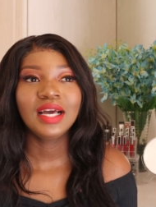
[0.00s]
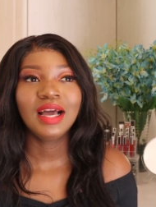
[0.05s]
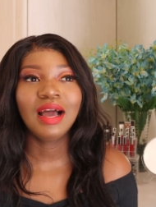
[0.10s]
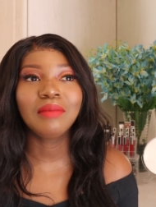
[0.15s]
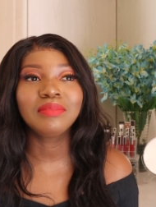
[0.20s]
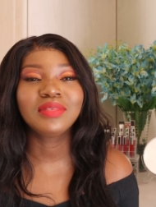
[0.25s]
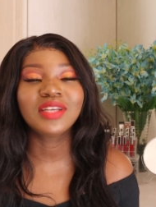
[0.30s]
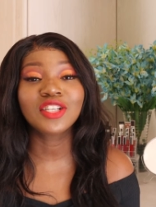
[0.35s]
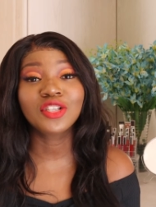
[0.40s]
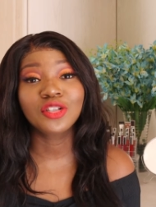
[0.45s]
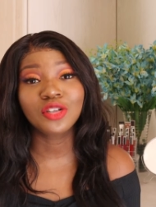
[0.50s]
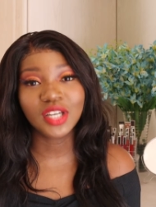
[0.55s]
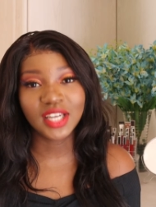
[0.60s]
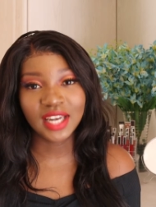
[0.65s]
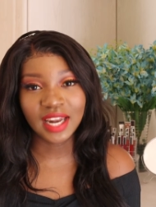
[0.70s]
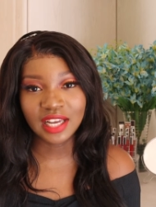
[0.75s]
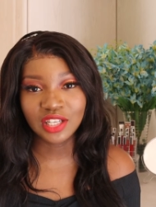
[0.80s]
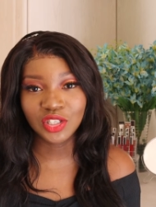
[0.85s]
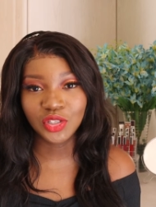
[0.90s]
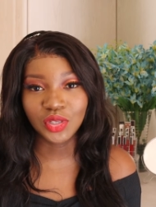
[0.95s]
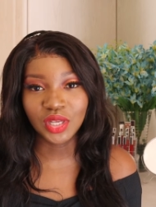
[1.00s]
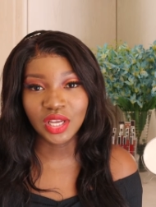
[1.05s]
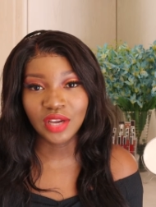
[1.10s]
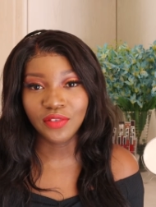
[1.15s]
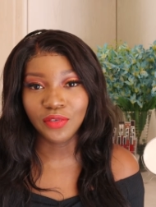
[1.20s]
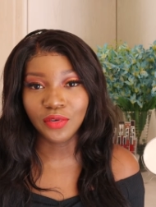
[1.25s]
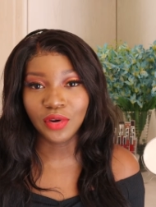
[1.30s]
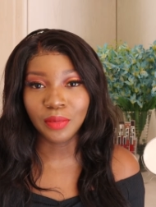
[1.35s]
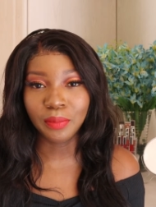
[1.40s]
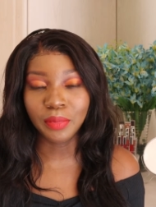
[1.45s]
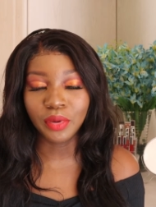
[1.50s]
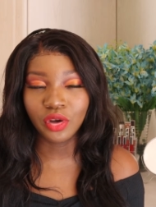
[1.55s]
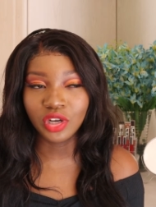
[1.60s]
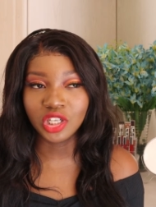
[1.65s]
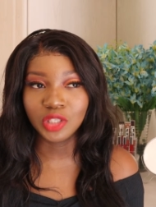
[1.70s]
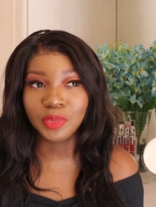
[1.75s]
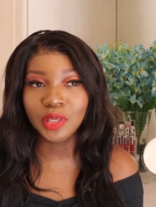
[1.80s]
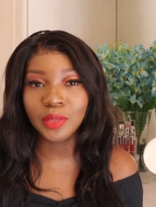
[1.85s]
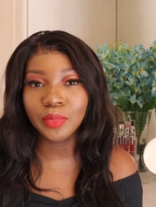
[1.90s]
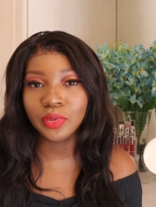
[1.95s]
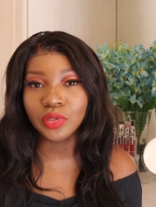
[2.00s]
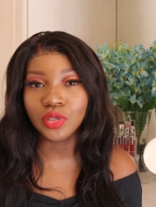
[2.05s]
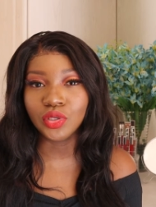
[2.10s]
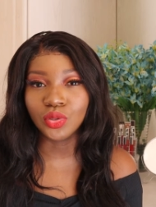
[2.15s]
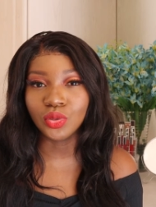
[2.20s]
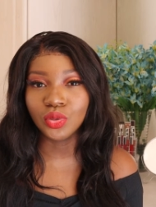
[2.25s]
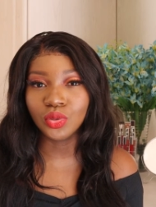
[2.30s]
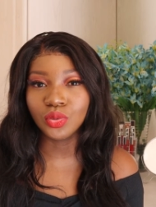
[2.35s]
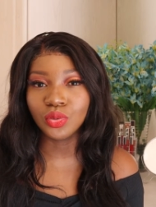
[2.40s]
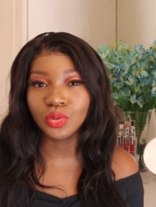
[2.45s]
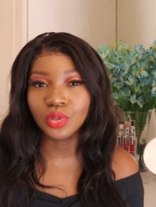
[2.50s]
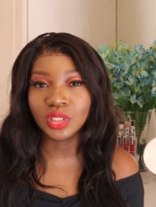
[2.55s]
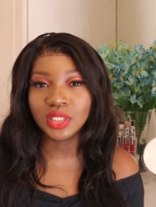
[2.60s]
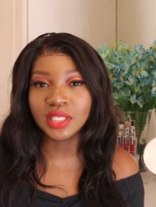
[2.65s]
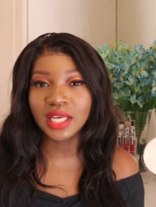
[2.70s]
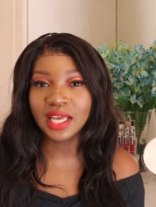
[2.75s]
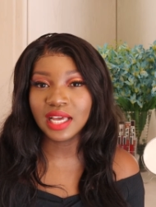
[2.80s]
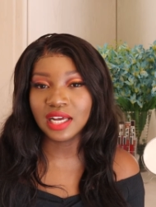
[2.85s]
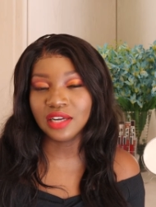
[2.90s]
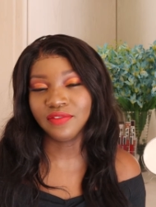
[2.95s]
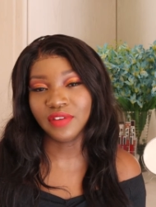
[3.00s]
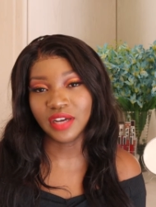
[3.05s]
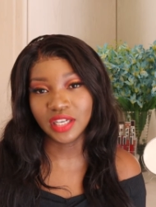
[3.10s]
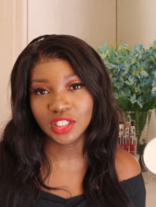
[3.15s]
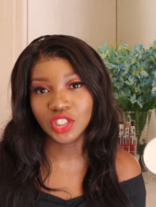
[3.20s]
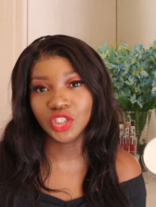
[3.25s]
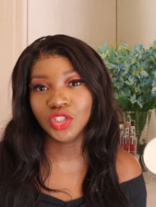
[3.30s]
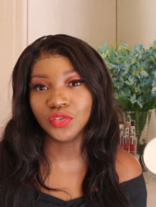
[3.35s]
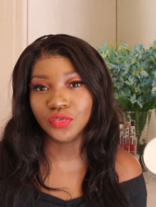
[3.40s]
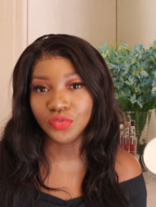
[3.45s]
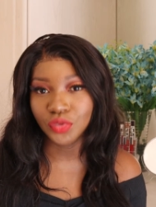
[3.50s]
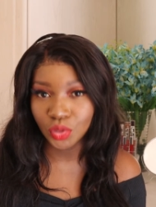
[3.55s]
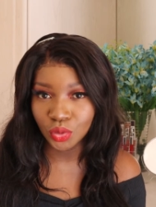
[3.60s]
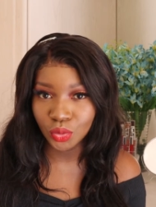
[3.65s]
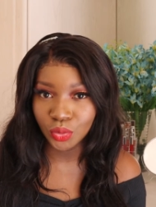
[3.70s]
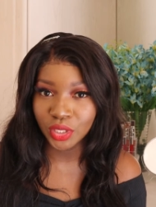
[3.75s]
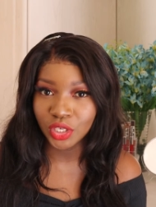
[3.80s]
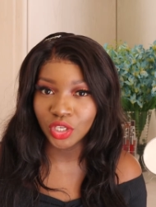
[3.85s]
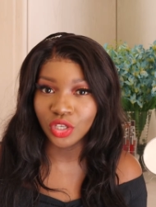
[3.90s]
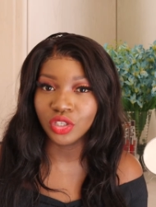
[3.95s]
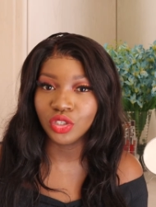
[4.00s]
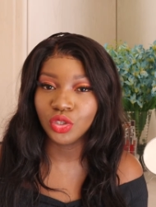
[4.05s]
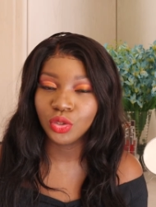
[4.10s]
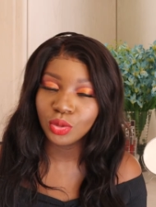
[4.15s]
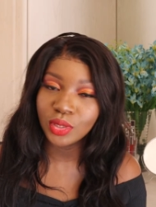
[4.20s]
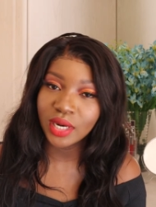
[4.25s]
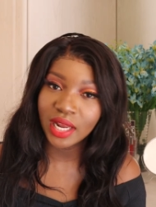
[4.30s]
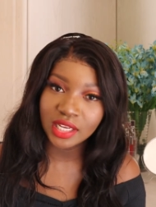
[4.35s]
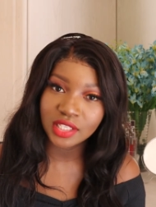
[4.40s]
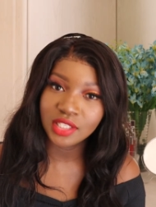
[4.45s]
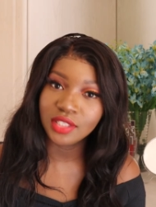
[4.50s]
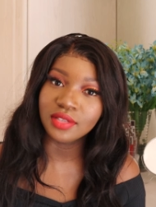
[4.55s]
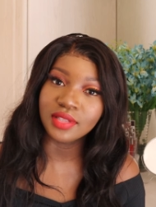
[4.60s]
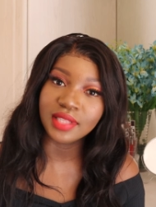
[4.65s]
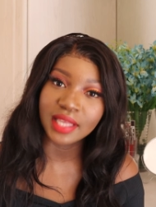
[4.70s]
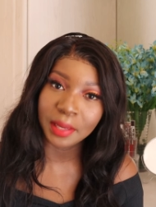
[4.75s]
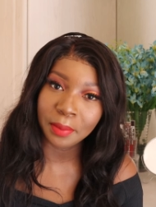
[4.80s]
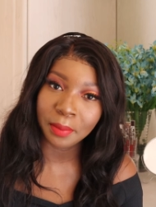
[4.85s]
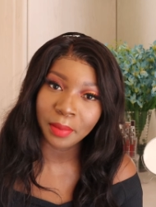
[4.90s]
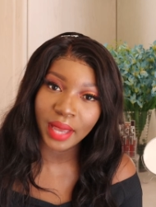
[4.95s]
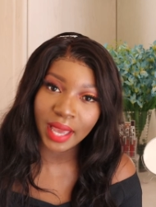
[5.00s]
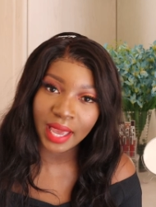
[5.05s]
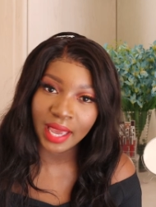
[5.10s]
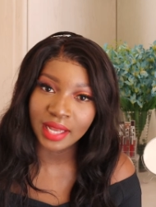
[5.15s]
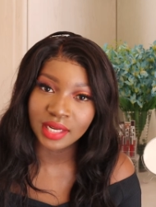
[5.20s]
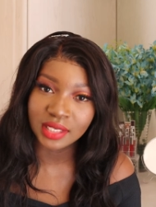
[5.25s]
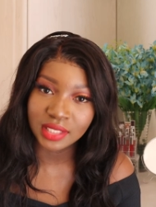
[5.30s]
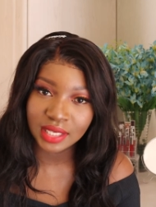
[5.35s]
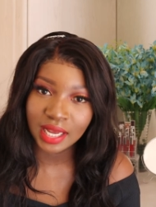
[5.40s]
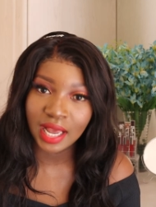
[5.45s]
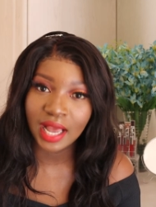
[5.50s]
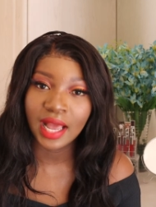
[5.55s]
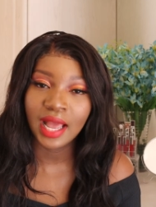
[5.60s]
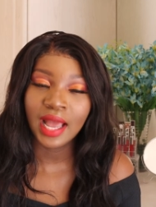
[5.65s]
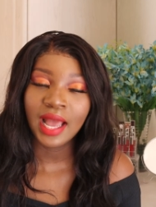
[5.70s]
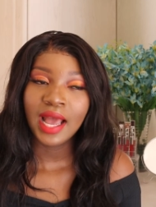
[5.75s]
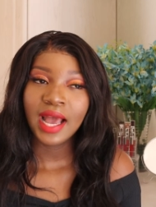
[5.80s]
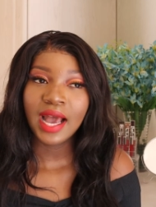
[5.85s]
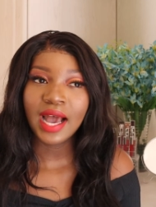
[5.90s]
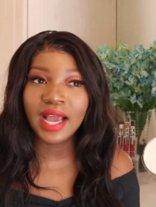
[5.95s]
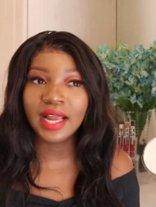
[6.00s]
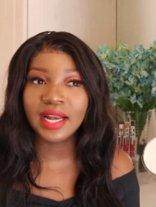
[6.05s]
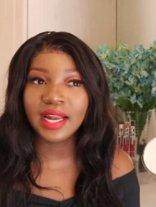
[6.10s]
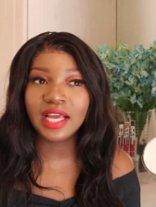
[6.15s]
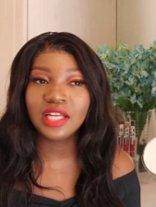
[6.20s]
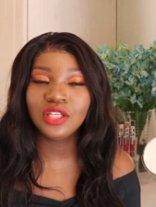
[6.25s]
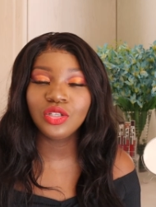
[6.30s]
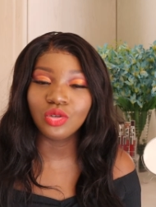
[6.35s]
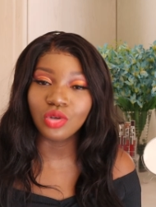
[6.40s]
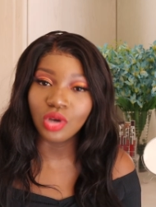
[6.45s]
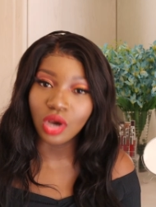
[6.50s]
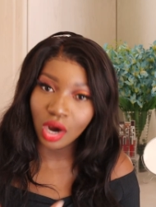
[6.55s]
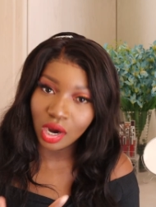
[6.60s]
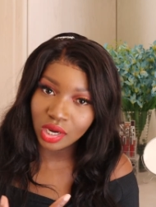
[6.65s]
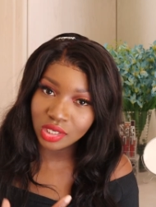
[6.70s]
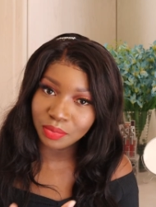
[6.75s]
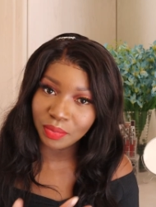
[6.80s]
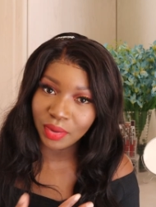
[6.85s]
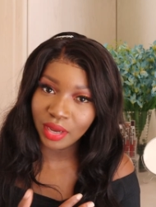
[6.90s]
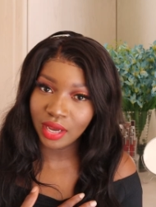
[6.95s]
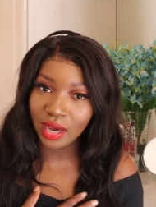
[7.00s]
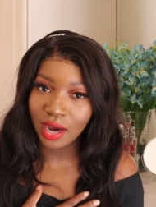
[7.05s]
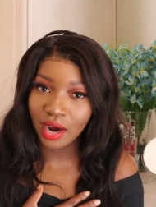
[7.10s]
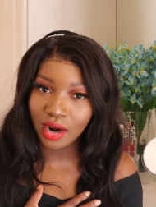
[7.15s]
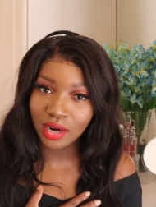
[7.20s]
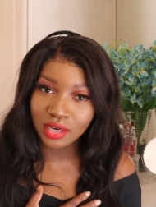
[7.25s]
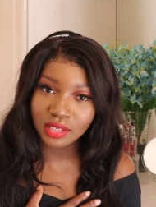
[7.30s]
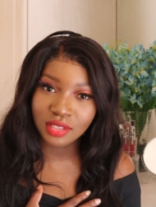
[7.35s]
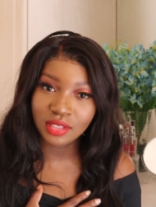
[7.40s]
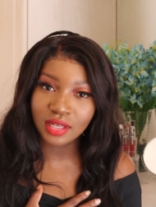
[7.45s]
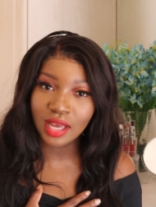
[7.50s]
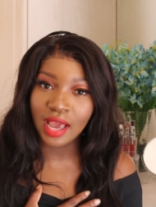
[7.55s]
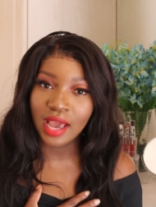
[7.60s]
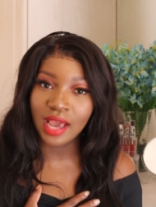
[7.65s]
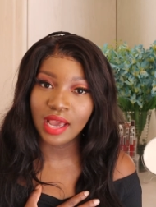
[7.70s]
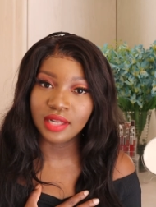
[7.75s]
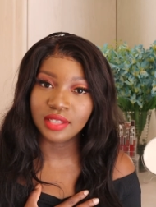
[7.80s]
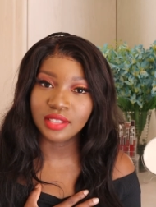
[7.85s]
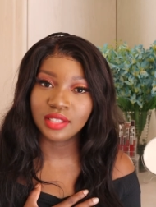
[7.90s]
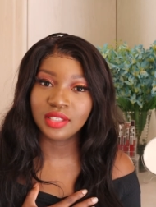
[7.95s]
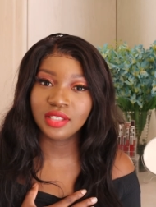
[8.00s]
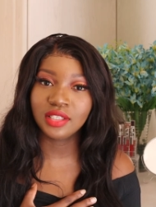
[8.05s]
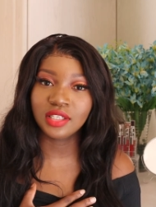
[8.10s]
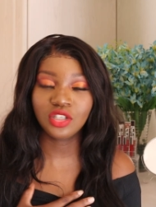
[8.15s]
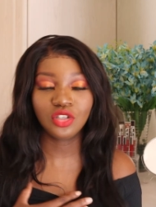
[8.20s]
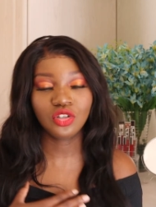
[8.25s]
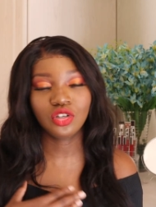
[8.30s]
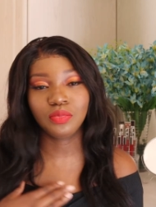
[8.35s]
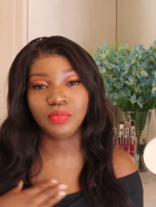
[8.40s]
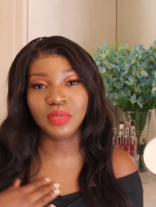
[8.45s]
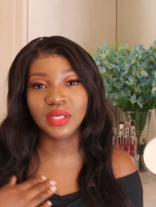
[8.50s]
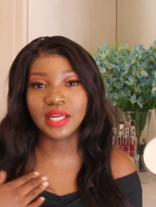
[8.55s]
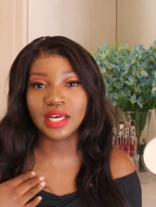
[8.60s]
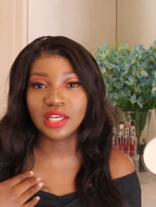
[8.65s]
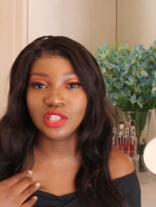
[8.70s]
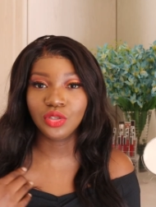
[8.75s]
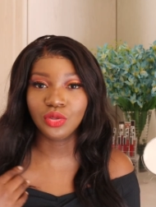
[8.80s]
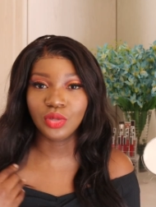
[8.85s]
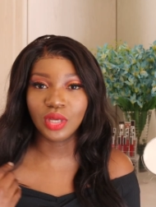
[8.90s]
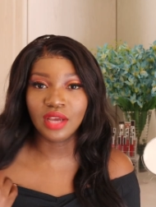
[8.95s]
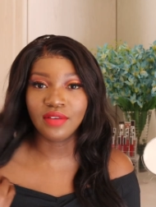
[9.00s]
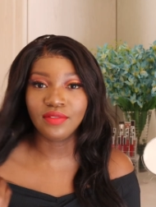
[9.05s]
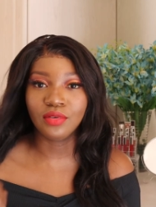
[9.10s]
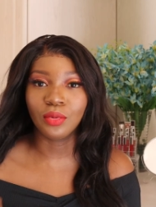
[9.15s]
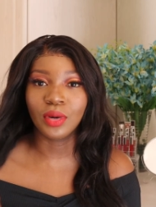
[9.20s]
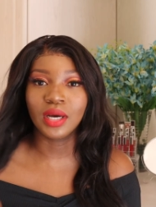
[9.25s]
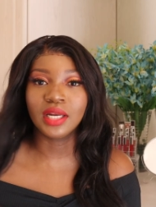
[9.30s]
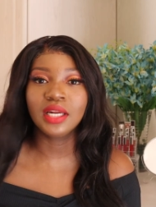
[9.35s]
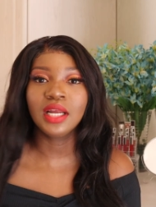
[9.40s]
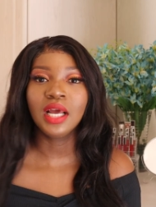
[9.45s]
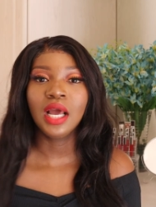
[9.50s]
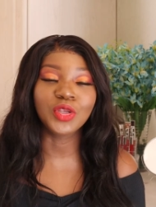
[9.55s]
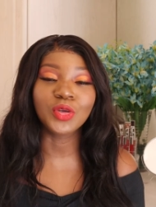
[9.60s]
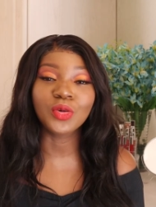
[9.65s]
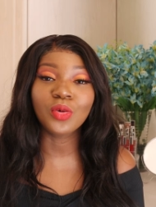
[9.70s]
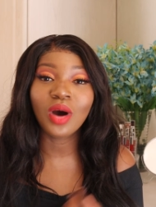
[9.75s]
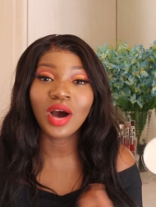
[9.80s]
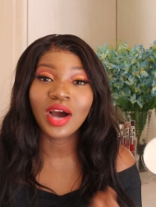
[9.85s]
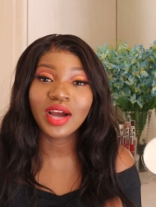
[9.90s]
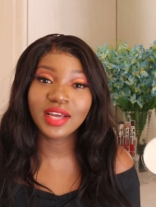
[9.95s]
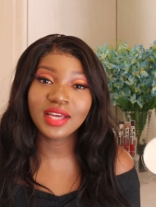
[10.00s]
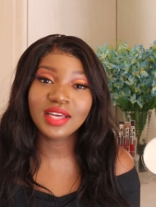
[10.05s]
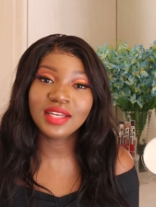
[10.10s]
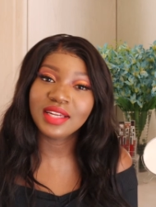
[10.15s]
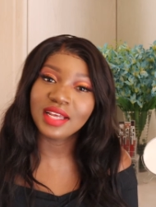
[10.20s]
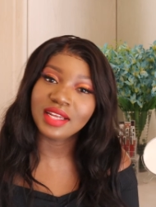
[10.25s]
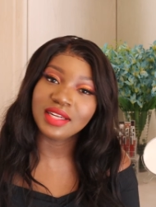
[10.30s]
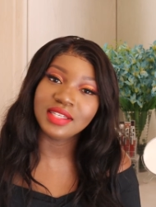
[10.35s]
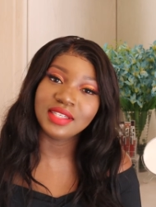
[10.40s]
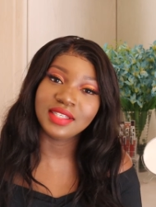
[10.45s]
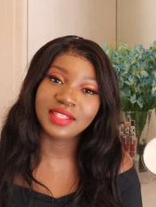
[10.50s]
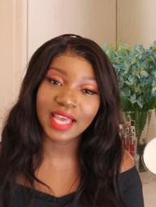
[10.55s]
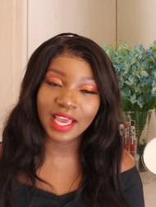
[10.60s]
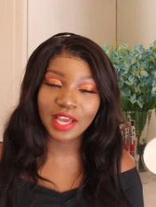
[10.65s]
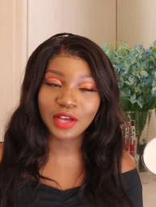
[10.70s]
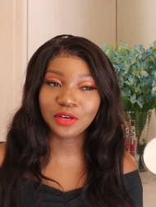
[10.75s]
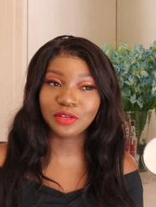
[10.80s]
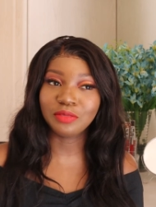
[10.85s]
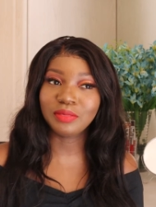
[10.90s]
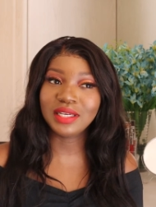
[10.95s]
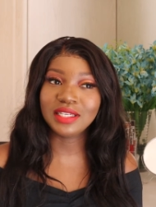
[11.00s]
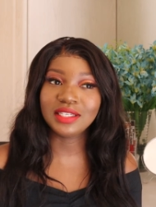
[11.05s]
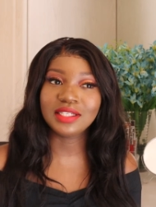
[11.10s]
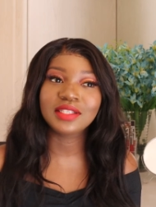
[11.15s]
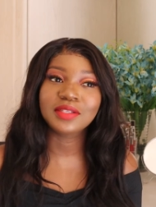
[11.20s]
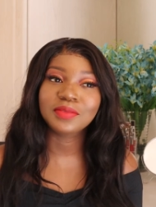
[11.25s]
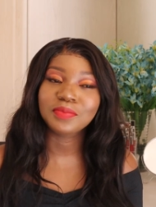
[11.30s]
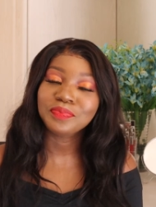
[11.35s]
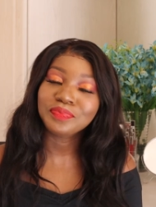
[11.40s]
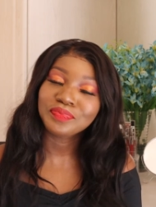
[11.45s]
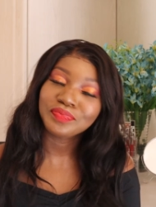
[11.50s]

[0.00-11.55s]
I'm just not nice to everyone because people do take advantage of you when you're too nice to them. And yeah, I like to guard my heart and just not be nice to everyone. You are in an entanglement.